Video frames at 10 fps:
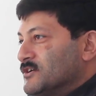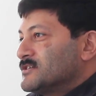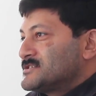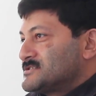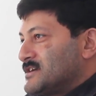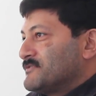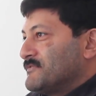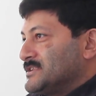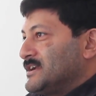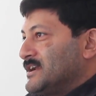not start
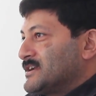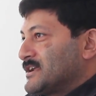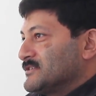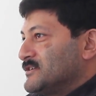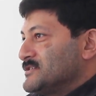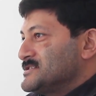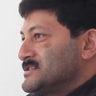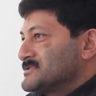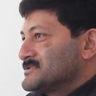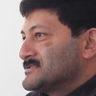with Indic
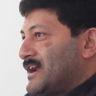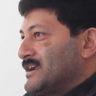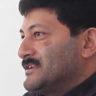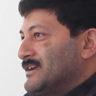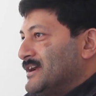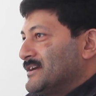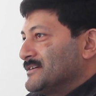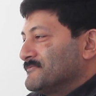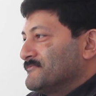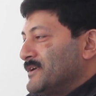Technologies
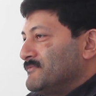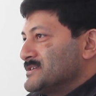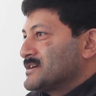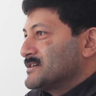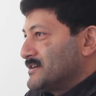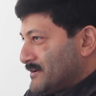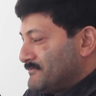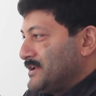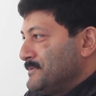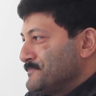when we started
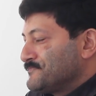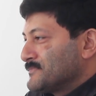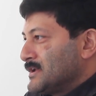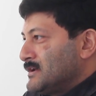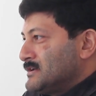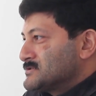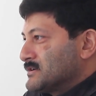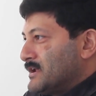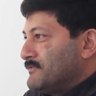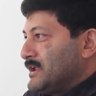Reverie. So
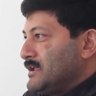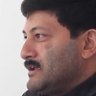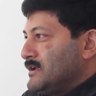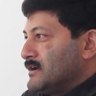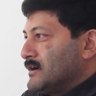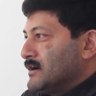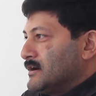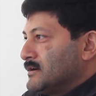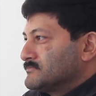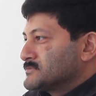Reverie,
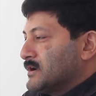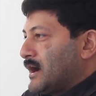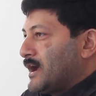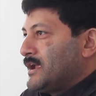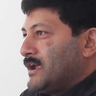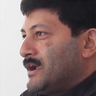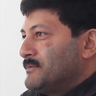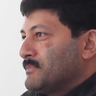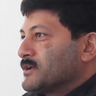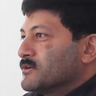so I and
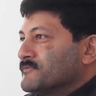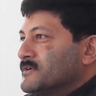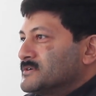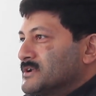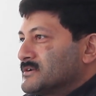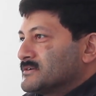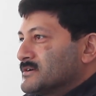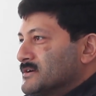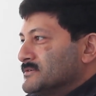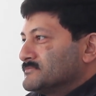my
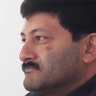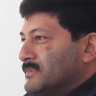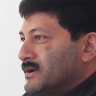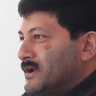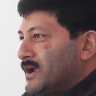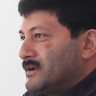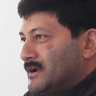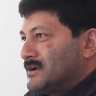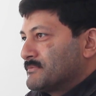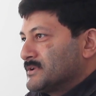co-founder, and
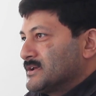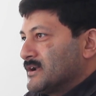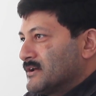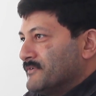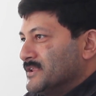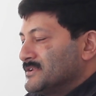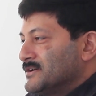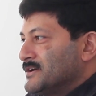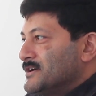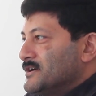elder brother Arvind,
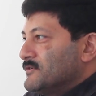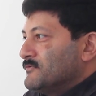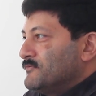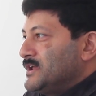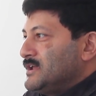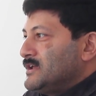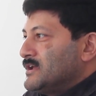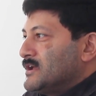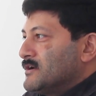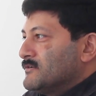
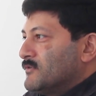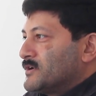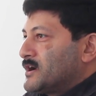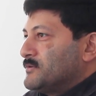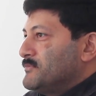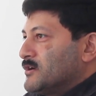we wanted to be